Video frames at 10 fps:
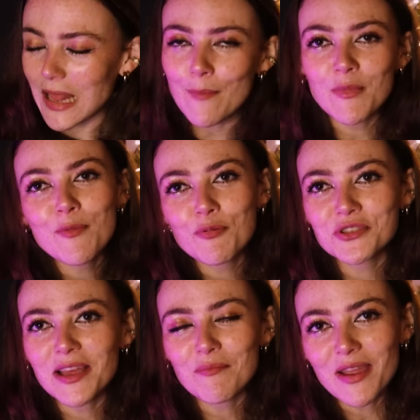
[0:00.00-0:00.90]
Let me
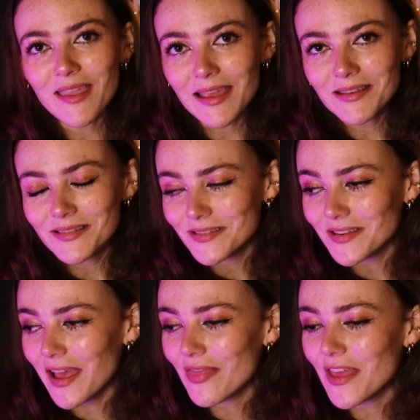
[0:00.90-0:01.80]
present my
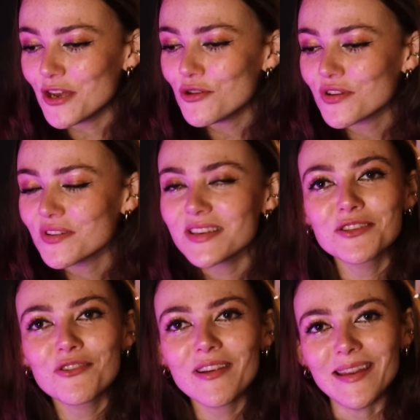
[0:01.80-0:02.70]
case, and then you can
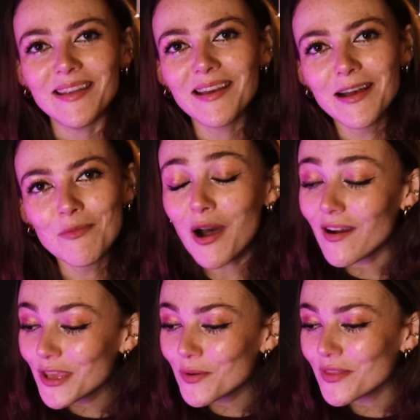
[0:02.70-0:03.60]
disagree.
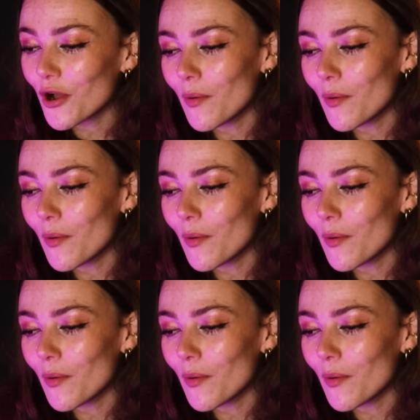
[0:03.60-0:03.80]
Argue in the